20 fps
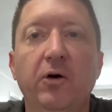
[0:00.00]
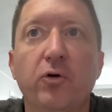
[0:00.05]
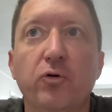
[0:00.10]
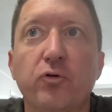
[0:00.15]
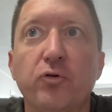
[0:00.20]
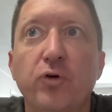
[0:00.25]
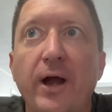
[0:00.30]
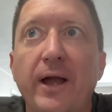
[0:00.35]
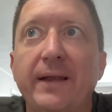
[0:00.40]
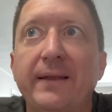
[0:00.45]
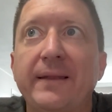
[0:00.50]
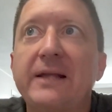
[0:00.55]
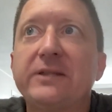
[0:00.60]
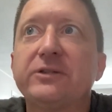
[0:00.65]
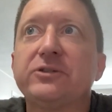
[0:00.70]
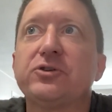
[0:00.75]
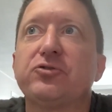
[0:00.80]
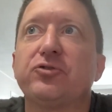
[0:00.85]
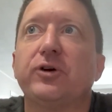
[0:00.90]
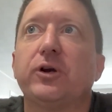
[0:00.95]
Right, and
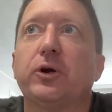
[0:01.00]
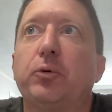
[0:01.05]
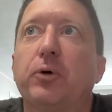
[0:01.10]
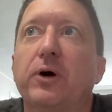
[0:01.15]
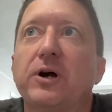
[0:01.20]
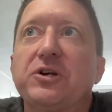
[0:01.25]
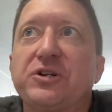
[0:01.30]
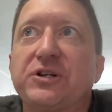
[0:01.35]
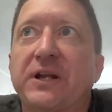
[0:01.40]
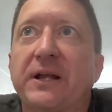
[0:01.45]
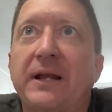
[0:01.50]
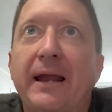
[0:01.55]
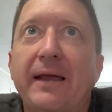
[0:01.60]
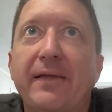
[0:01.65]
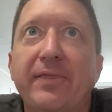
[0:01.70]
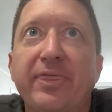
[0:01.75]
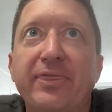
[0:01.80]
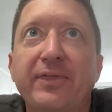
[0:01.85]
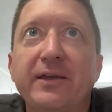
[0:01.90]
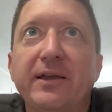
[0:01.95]
that's a great question. And I
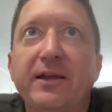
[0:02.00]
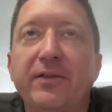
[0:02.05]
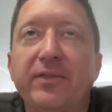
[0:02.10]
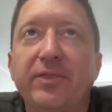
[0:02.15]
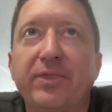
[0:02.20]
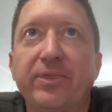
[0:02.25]
think